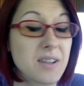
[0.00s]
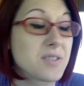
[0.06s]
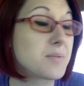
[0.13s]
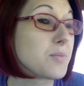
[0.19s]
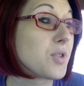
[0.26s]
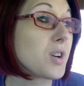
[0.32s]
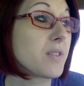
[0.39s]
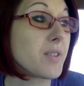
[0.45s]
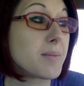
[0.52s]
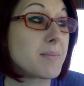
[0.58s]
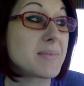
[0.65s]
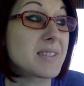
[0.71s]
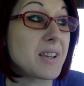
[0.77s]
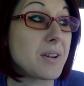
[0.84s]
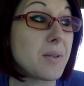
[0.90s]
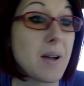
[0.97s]
I'll do more of them.
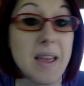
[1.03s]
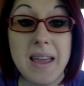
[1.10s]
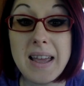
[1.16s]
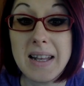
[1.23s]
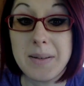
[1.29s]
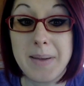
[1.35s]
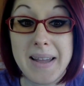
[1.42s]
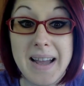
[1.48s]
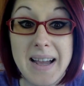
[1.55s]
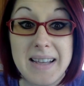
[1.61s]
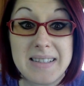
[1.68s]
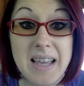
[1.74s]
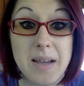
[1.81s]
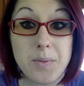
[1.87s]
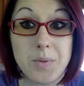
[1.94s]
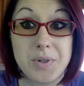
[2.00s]
So anyway, guys,
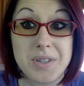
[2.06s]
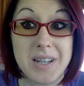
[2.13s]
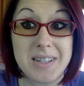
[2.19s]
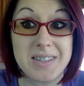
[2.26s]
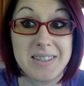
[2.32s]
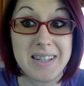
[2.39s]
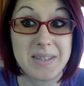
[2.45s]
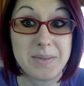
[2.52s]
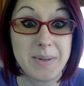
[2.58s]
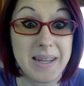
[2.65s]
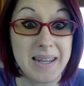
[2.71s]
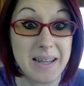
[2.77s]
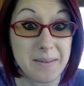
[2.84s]
I will talk to you next week.